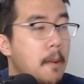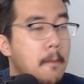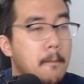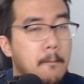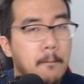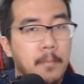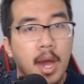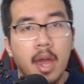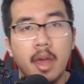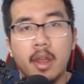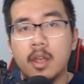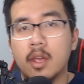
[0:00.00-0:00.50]

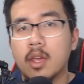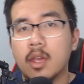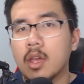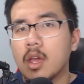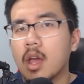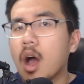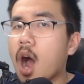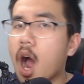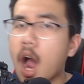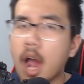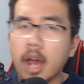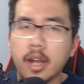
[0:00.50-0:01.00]
But
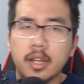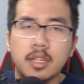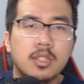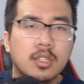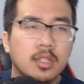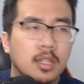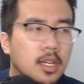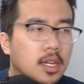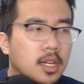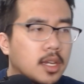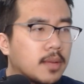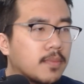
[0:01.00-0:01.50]

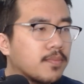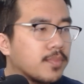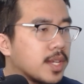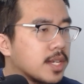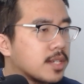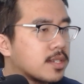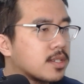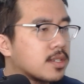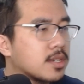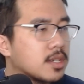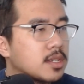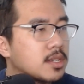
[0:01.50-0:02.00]
honestly,
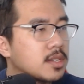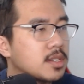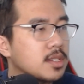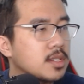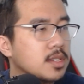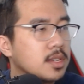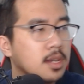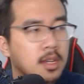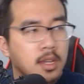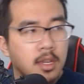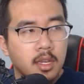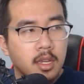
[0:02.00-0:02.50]
this is
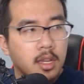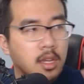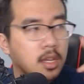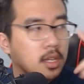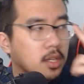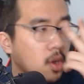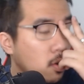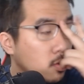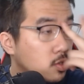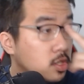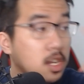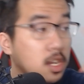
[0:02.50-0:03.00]

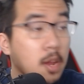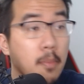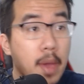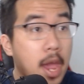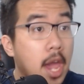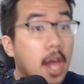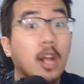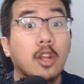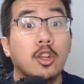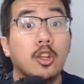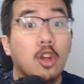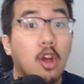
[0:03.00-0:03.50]
going to
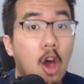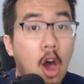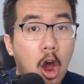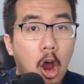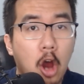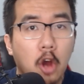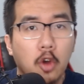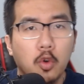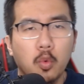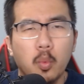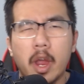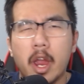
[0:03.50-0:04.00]
depend on your
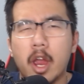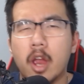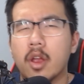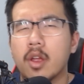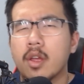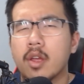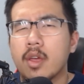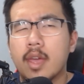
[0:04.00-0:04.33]
hardware,